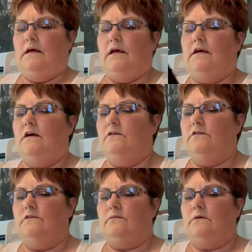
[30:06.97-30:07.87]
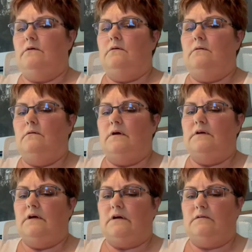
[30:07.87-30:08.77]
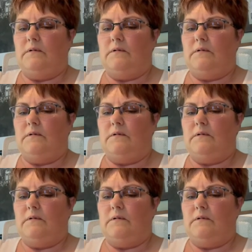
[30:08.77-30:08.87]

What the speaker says: it goes through and talks